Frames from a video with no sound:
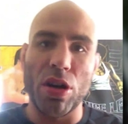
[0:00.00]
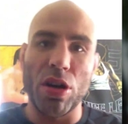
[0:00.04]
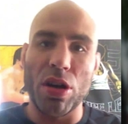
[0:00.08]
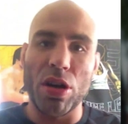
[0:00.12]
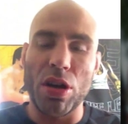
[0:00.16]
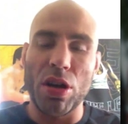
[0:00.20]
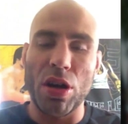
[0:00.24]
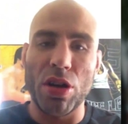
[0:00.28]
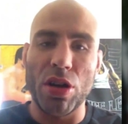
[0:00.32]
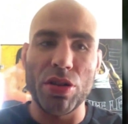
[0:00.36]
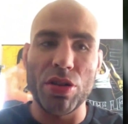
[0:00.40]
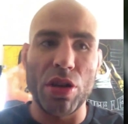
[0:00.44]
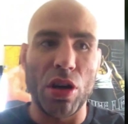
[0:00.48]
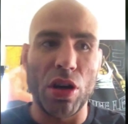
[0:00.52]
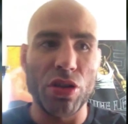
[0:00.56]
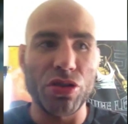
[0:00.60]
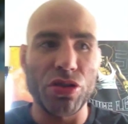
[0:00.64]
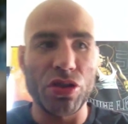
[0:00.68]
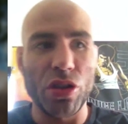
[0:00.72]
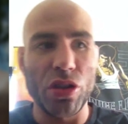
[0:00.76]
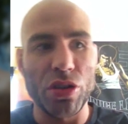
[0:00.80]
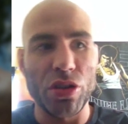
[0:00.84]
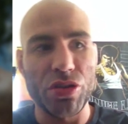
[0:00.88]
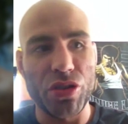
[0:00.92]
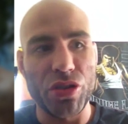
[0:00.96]
I'll
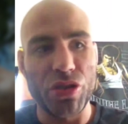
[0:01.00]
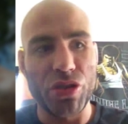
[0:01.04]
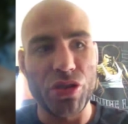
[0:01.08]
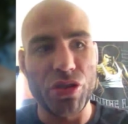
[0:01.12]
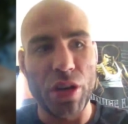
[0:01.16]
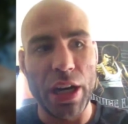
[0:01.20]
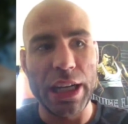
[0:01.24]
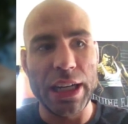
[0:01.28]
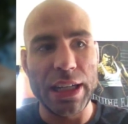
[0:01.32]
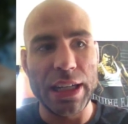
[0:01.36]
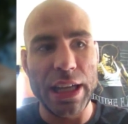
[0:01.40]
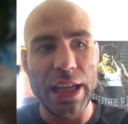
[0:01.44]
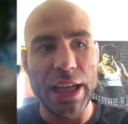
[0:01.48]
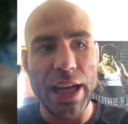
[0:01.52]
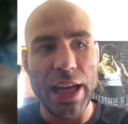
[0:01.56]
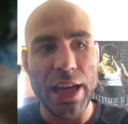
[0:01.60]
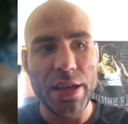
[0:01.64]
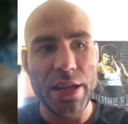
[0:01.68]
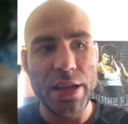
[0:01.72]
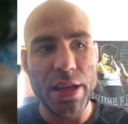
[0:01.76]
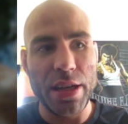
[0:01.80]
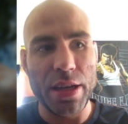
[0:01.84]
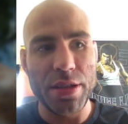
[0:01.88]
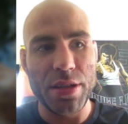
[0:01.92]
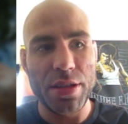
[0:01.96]
start training
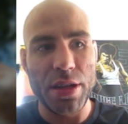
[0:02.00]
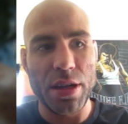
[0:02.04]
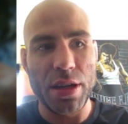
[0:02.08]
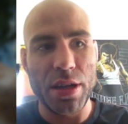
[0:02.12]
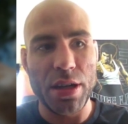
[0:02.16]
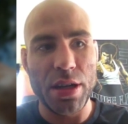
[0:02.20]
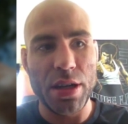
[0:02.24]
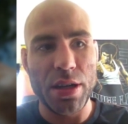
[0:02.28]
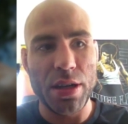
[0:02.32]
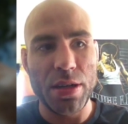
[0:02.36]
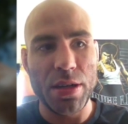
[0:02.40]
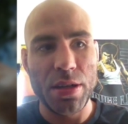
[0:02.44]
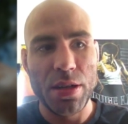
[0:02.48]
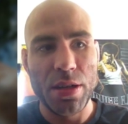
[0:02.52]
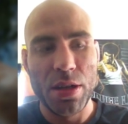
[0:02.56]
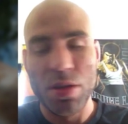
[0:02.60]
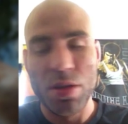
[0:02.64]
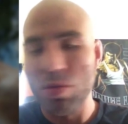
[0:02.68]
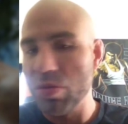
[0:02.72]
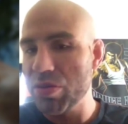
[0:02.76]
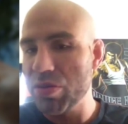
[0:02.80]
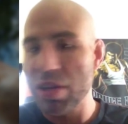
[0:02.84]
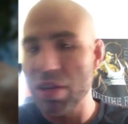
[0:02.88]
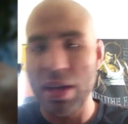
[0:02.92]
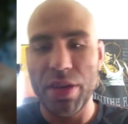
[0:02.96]
again, and
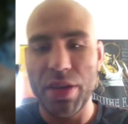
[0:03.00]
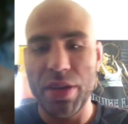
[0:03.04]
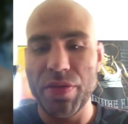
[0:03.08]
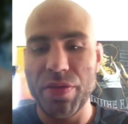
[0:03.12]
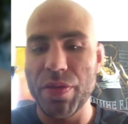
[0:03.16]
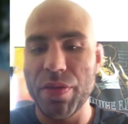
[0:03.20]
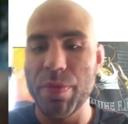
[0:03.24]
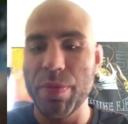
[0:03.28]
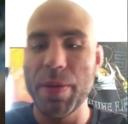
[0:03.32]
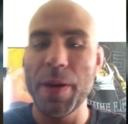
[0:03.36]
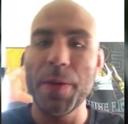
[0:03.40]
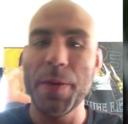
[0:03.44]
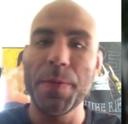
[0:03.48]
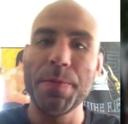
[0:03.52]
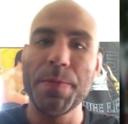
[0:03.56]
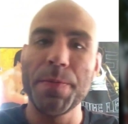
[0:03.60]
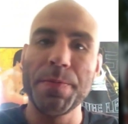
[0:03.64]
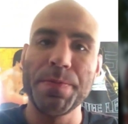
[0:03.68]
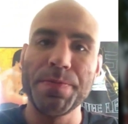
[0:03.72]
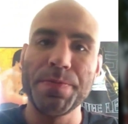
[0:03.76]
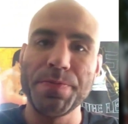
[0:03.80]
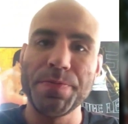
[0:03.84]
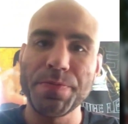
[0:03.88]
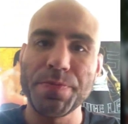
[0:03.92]
we'll take it from there.